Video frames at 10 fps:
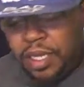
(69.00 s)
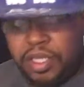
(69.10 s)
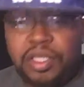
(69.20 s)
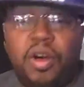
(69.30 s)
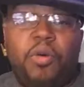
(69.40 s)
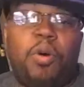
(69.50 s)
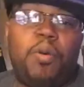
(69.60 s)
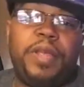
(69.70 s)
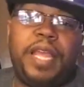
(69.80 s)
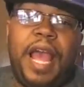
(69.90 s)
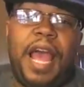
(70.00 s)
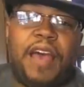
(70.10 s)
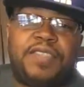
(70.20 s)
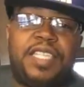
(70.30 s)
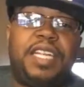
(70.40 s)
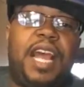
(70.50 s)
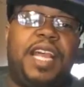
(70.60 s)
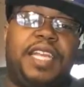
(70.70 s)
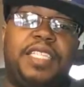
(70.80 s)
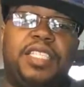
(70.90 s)
So what we have today
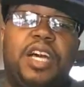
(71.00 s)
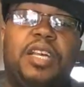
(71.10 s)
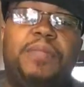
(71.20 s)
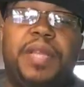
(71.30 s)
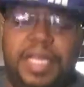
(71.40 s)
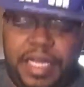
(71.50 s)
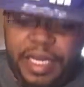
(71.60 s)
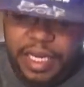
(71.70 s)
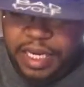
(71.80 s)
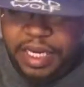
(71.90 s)
is gonna be.